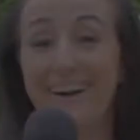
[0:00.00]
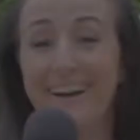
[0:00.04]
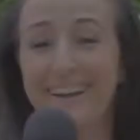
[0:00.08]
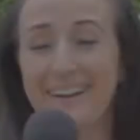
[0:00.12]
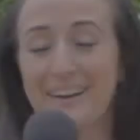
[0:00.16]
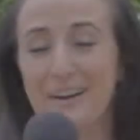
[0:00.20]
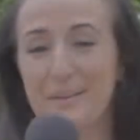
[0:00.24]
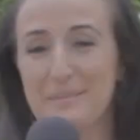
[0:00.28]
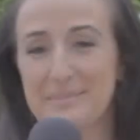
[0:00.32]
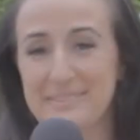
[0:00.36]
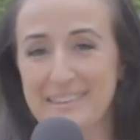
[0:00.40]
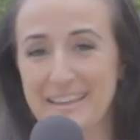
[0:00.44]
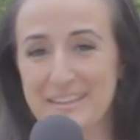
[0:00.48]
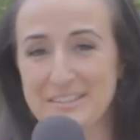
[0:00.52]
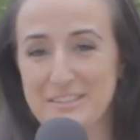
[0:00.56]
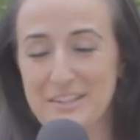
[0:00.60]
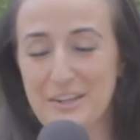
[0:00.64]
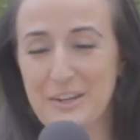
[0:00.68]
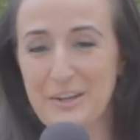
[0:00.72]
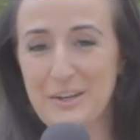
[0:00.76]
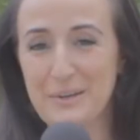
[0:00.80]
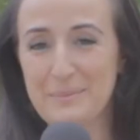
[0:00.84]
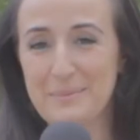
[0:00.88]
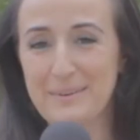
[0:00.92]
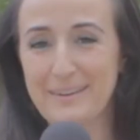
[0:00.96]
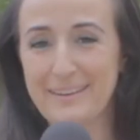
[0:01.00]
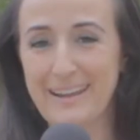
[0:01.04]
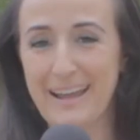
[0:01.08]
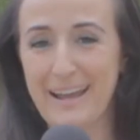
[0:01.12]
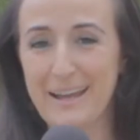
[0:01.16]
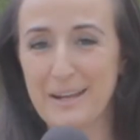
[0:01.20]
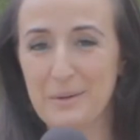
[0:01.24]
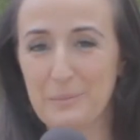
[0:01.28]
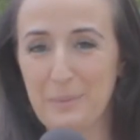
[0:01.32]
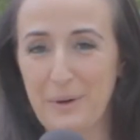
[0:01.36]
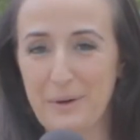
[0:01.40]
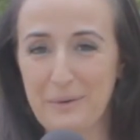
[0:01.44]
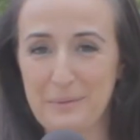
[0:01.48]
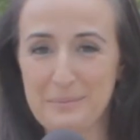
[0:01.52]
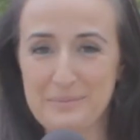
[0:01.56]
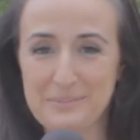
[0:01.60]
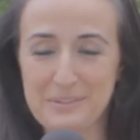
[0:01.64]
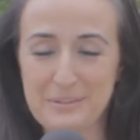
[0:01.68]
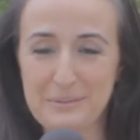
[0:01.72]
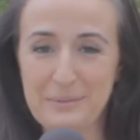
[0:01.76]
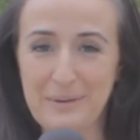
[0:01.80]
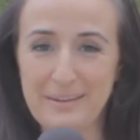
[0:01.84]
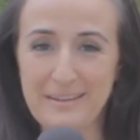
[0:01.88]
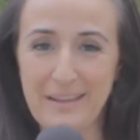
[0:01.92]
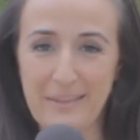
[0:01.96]
Hi, I'm Sasha Herma and welcome
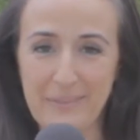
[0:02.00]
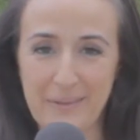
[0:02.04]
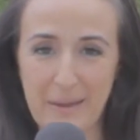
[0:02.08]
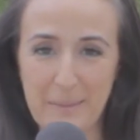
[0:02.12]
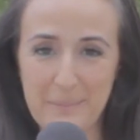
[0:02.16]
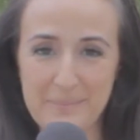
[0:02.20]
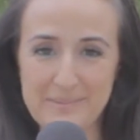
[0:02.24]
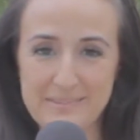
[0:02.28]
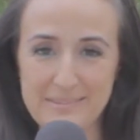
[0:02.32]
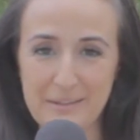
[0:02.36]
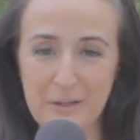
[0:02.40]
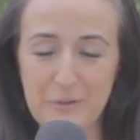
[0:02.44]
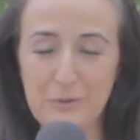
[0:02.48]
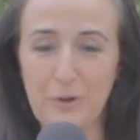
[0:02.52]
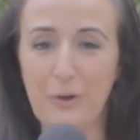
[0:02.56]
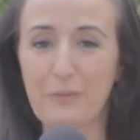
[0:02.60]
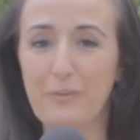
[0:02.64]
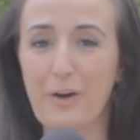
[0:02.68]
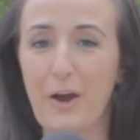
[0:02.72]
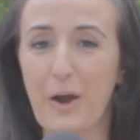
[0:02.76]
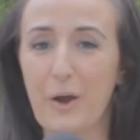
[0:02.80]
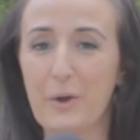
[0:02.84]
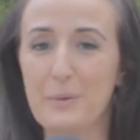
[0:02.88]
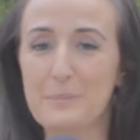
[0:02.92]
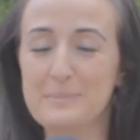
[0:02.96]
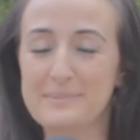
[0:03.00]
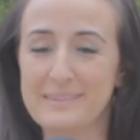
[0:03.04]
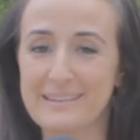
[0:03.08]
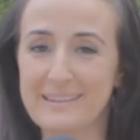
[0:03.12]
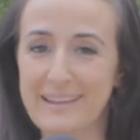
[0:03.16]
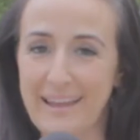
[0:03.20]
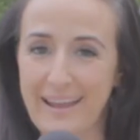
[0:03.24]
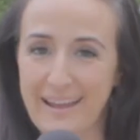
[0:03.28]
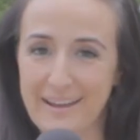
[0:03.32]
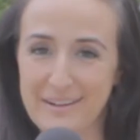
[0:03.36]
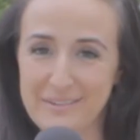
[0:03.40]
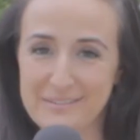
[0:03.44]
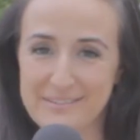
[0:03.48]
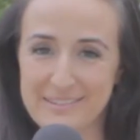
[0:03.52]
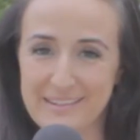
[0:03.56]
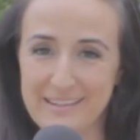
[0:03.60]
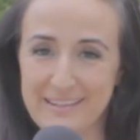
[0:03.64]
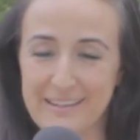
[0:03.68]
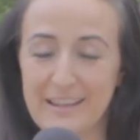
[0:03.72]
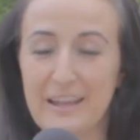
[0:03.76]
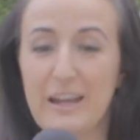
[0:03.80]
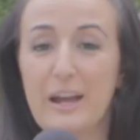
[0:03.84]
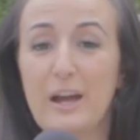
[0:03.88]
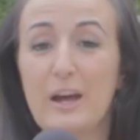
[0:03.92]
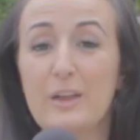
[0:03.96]
to another episode of Homes and
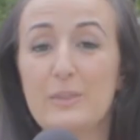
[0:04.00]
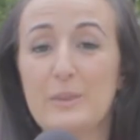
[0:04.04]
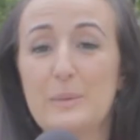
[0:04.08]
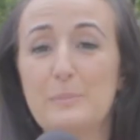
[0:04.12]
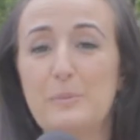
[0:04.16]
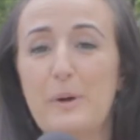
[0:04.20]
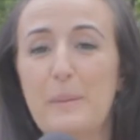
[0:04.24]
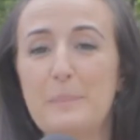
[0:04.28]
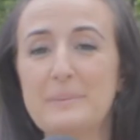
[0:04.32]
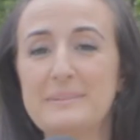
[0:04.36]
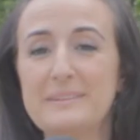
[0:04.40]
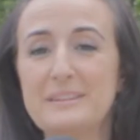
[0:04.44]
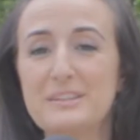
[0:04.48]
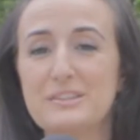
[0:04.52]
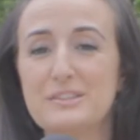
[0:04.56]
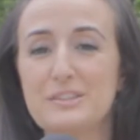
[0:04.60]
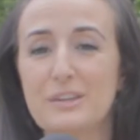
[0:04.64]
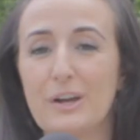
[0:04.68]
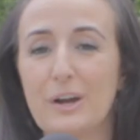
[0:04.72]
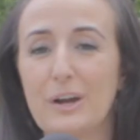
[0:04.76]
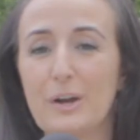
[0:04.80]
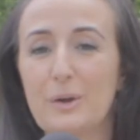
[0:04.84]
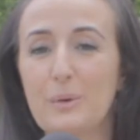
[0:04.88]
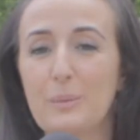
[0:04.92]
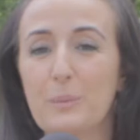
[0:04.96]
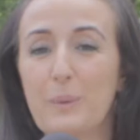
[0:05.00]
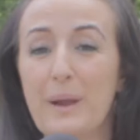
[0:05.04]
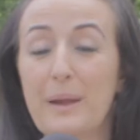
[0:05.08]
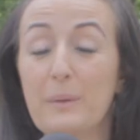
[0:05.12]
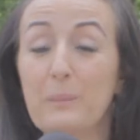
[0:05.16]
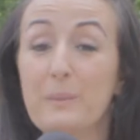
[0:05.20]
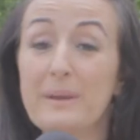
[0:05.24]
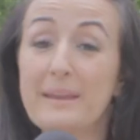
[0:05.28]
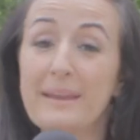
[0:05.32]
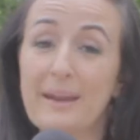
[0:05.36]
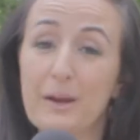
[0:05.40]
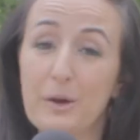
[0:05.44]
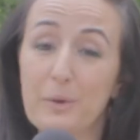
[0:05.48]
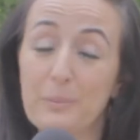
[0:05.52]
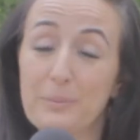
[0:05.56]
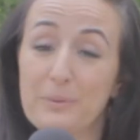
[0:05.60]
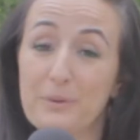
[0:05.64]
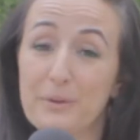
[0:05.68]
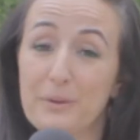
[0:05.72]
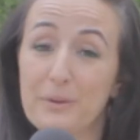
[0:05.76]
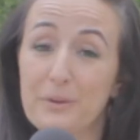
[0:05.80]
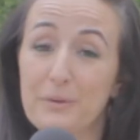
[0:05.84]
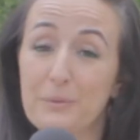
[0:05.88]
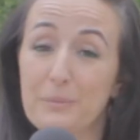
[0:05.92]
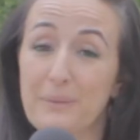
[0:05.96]
Housing, the property show where we help
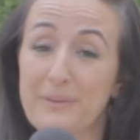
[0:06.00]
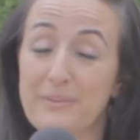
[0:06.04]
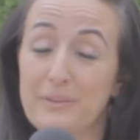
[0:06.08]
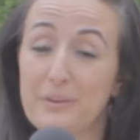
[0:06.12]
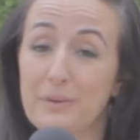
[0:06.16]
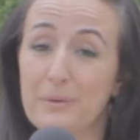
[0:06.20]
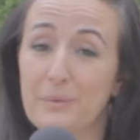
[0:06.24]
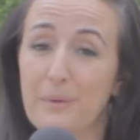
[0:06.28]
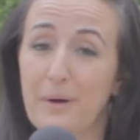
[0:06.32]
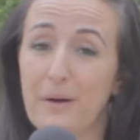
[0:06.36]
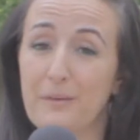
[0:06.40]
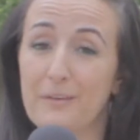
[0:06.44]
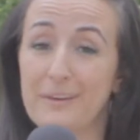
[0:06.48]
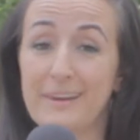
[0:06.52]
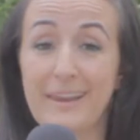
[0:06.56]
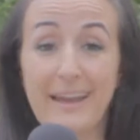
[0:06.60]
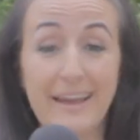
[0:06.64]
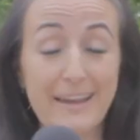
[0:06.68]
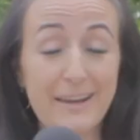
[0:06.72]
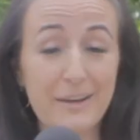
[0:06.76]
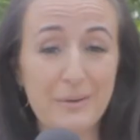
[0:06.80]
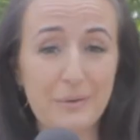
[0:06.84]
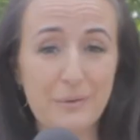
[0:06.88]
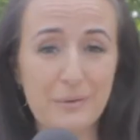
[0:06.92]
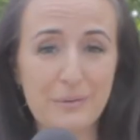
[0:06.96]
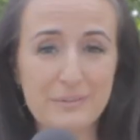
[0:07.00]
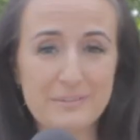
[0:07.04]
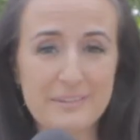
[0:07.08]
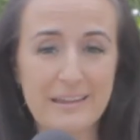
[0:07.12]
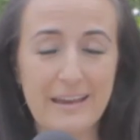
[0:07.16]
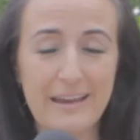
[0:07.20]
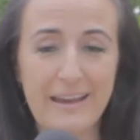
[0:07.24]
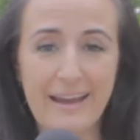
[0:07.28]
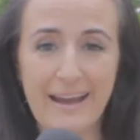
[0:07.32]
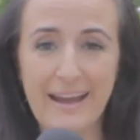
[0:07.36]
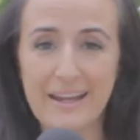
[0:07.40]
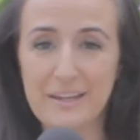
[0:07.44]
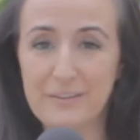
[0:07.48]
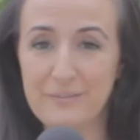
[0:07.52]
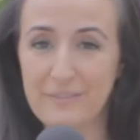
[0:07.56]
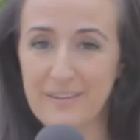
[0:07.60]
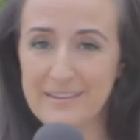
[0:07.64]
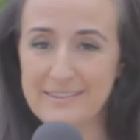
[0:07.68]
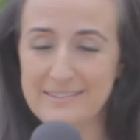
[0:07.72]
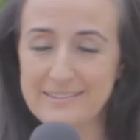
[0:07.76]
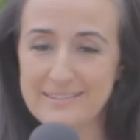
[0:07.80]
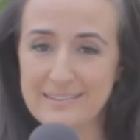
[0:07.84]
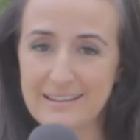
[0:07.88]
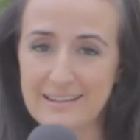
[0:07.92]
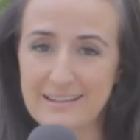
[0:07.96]
you, whether you are a landlord, an
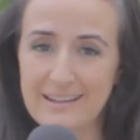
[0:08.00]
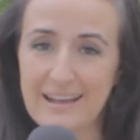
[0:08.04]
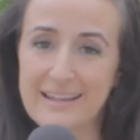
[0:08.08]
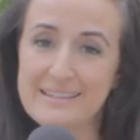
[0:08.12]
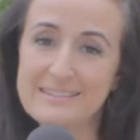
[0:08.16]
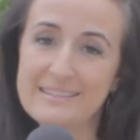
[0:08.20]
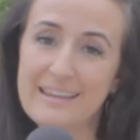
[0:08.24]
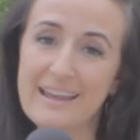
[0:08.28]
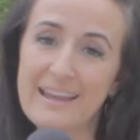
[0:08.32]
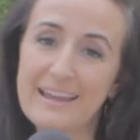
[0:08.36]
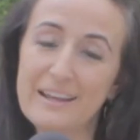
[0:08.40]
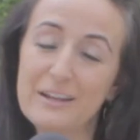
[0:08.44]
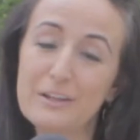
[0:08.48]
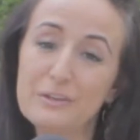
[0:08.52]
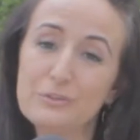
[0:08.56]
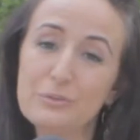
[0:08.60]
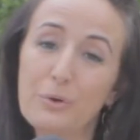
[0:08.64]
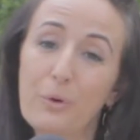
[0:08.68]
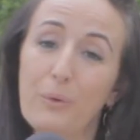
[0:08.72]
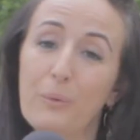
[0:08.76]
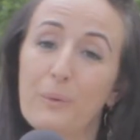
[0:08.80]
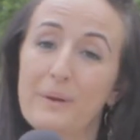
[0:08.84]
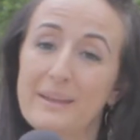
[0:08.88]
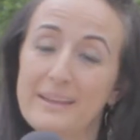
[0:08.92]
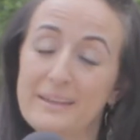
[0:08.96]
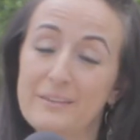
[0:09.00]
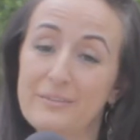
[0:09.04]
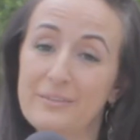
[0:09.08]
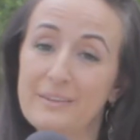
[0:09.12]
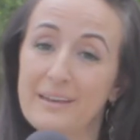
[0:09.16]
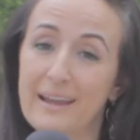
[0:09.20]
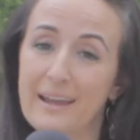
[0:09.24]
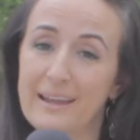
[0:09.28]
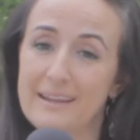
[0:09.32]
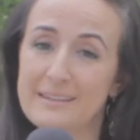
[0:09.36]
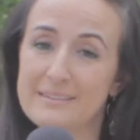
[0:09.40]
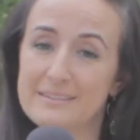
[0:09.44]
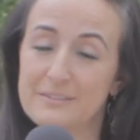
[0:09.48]
investor, a tenant, or even a